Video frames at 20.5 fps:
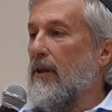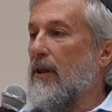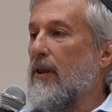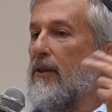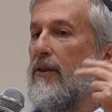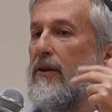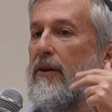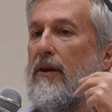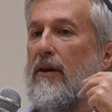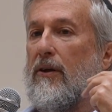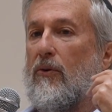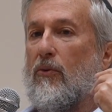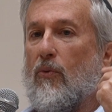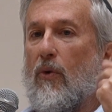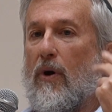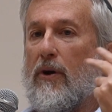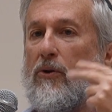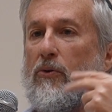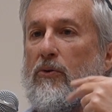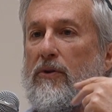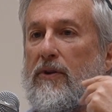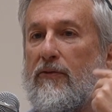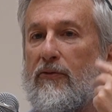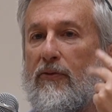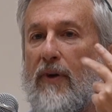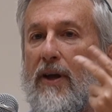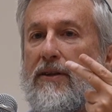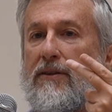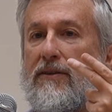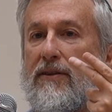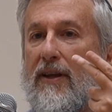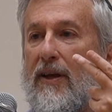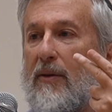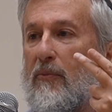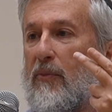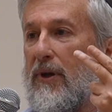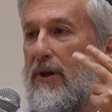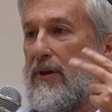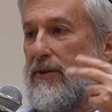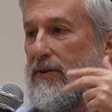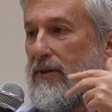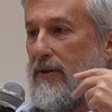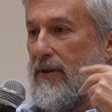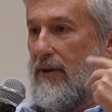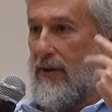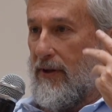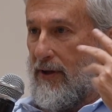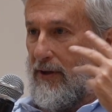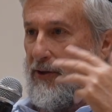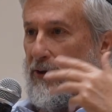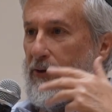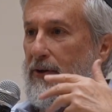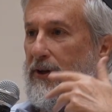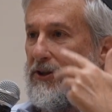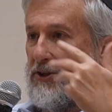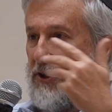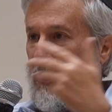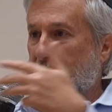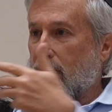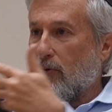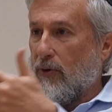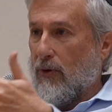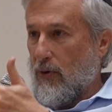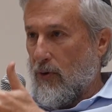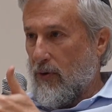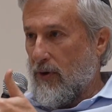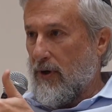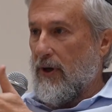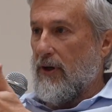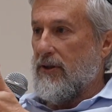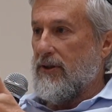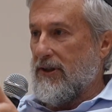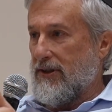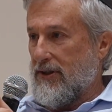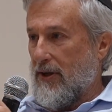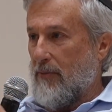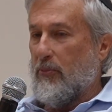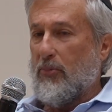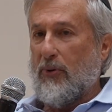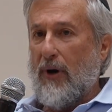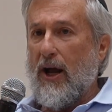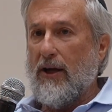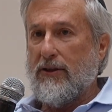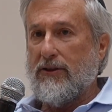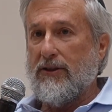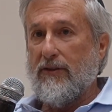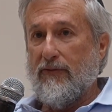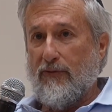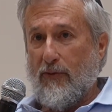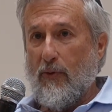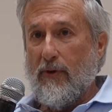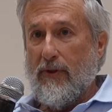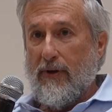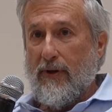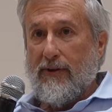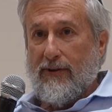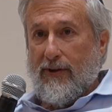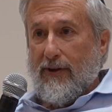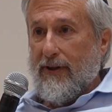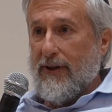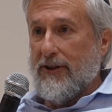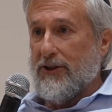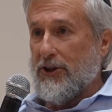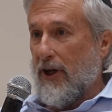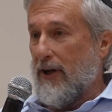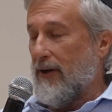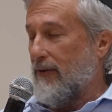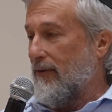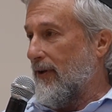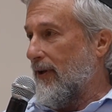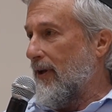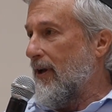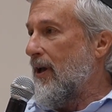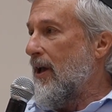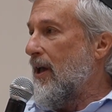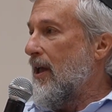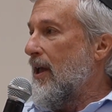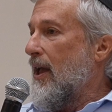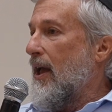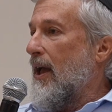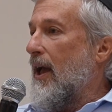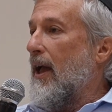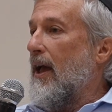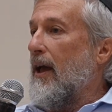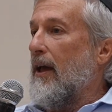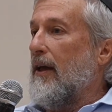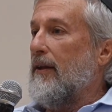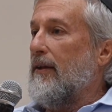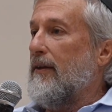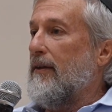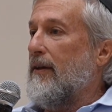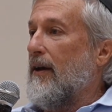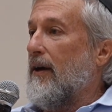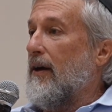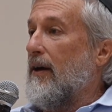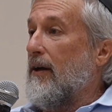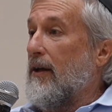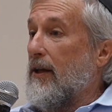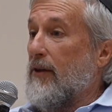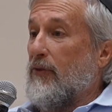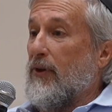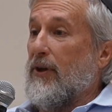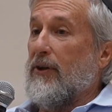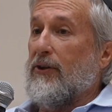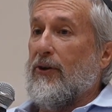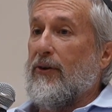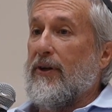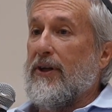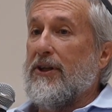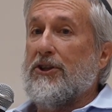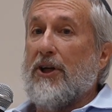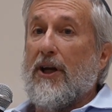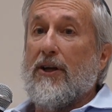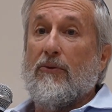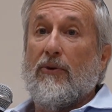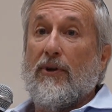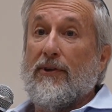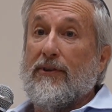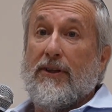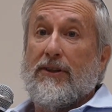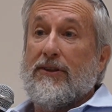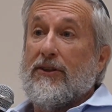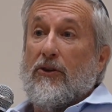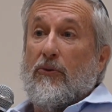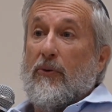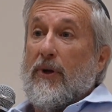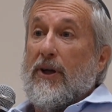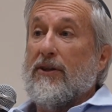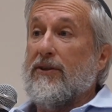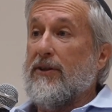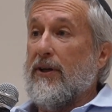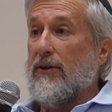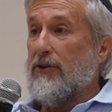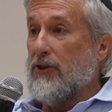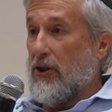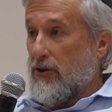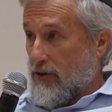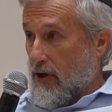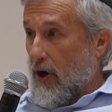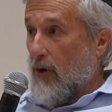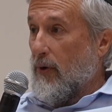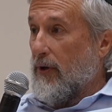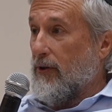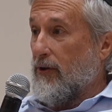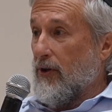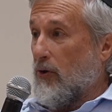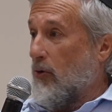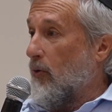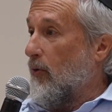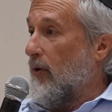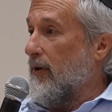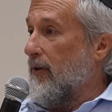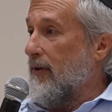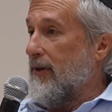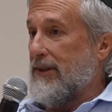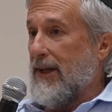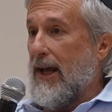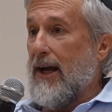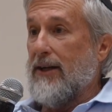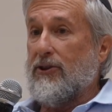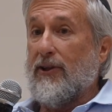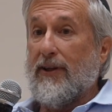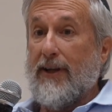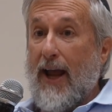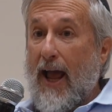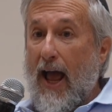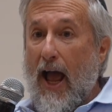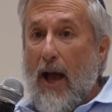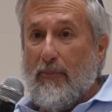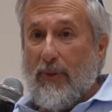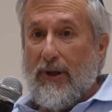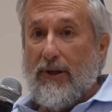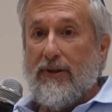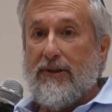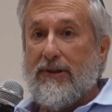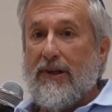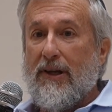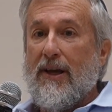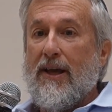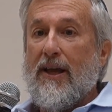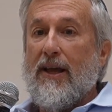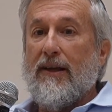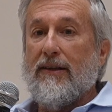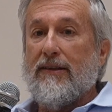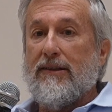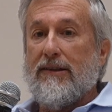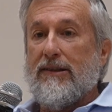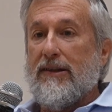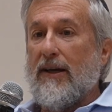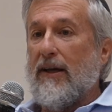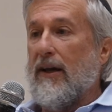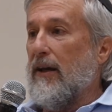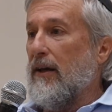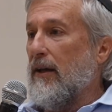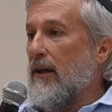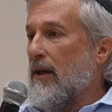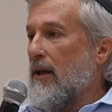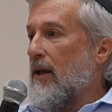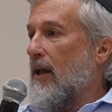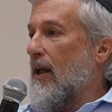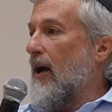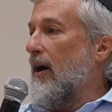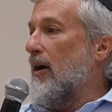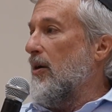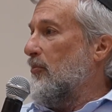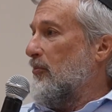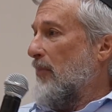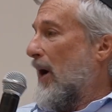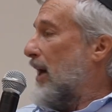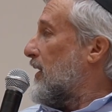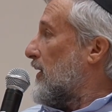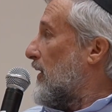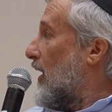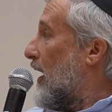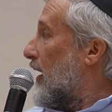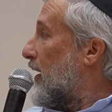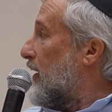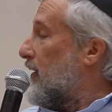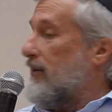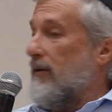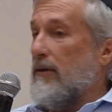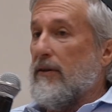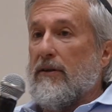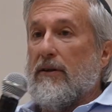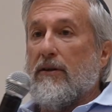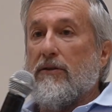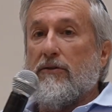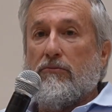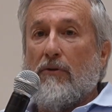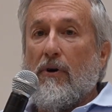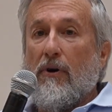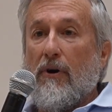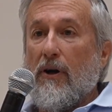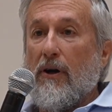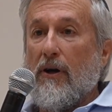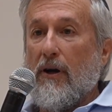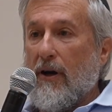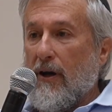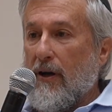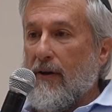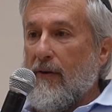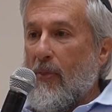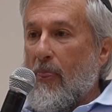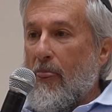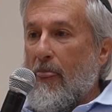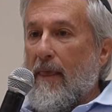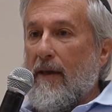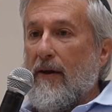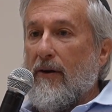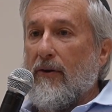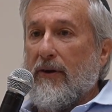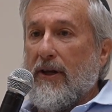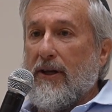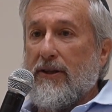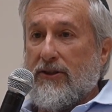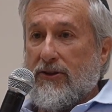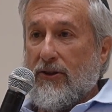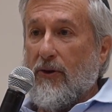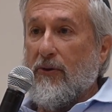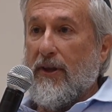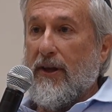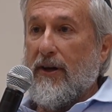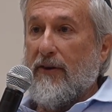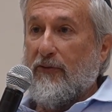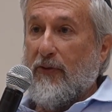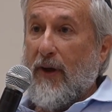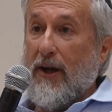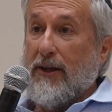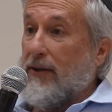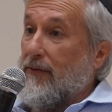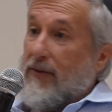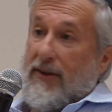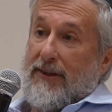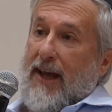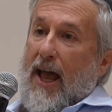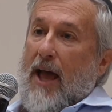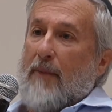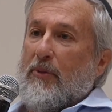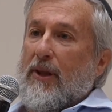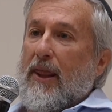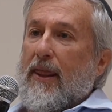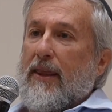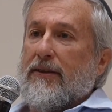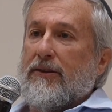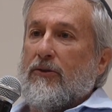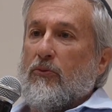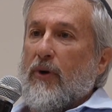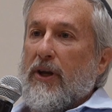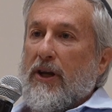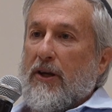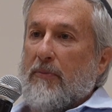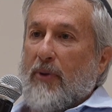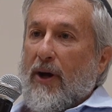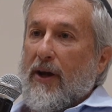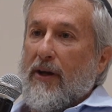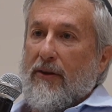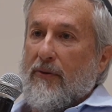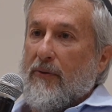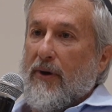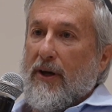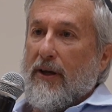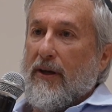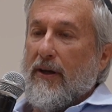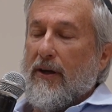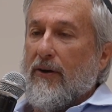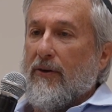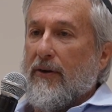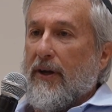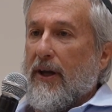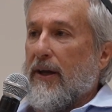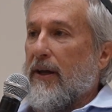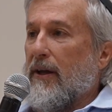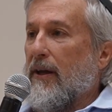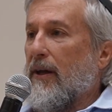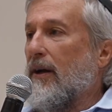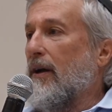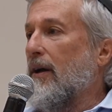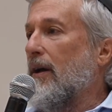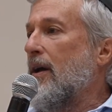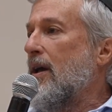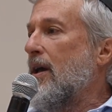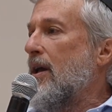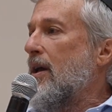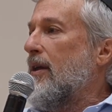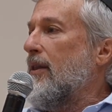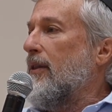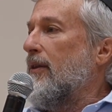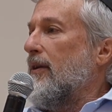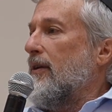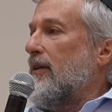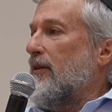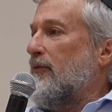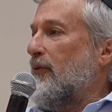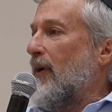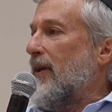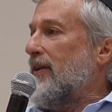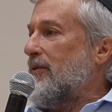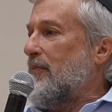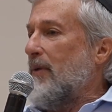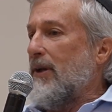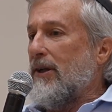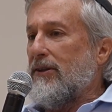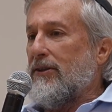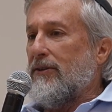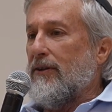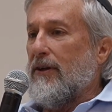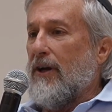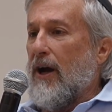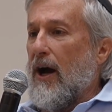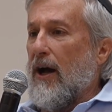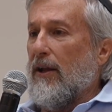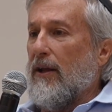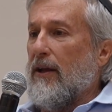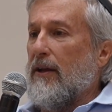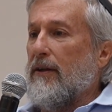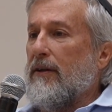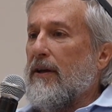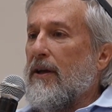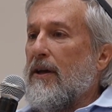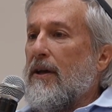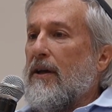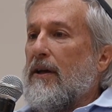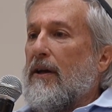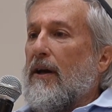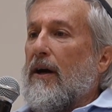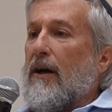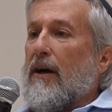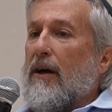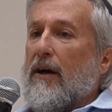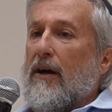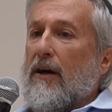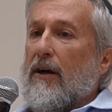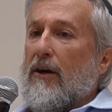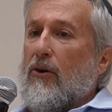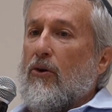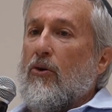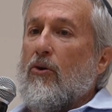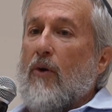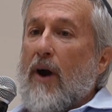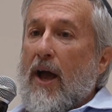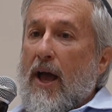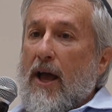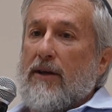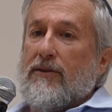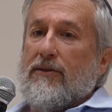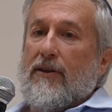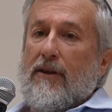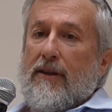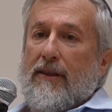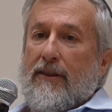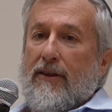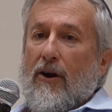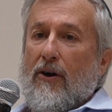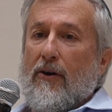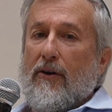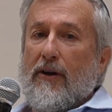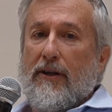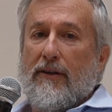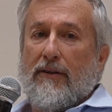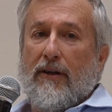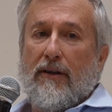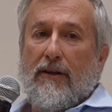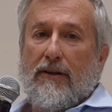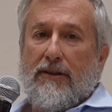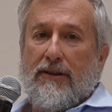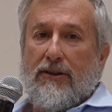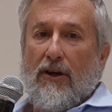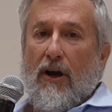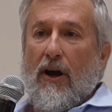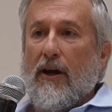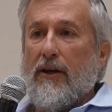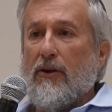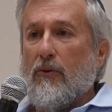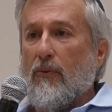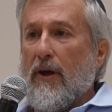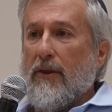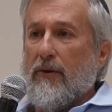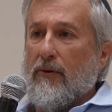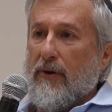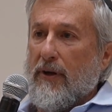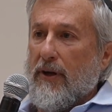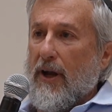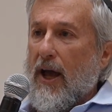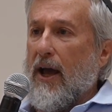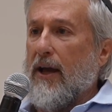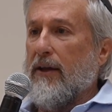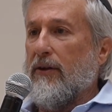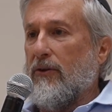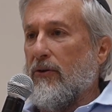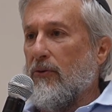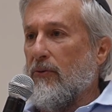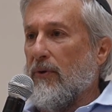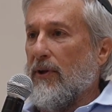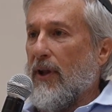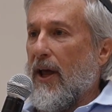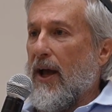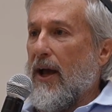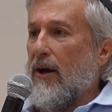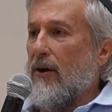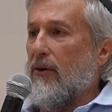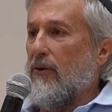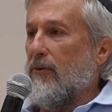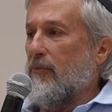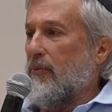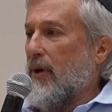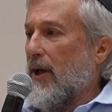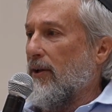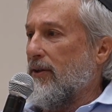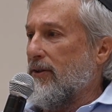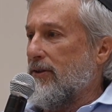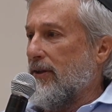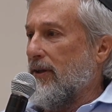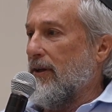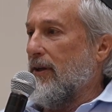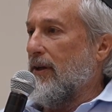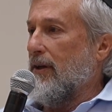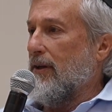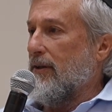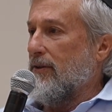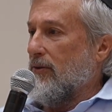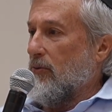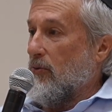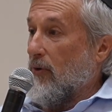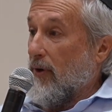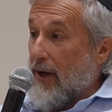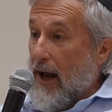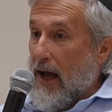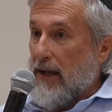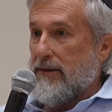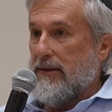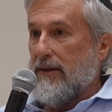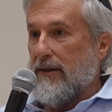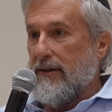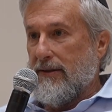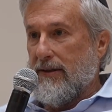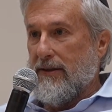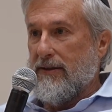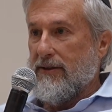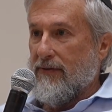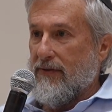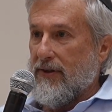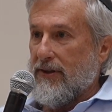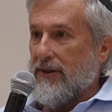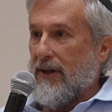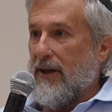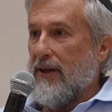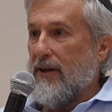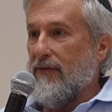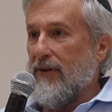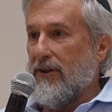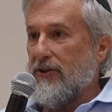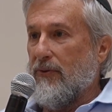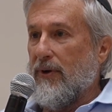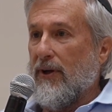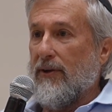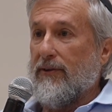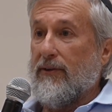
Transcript: the one who defends them is the Attorney General or some proxy for the Attorney General. And if the Attorney General disagrees, he'll just go into court, and this actually happens, and say, my client is wrong. Okay, so that effective, this happened this week, by the way, okay? The Defense Minister Gallant, who has the authority to decide whether or not to allow Palestinians who are not citizens of the State of Israel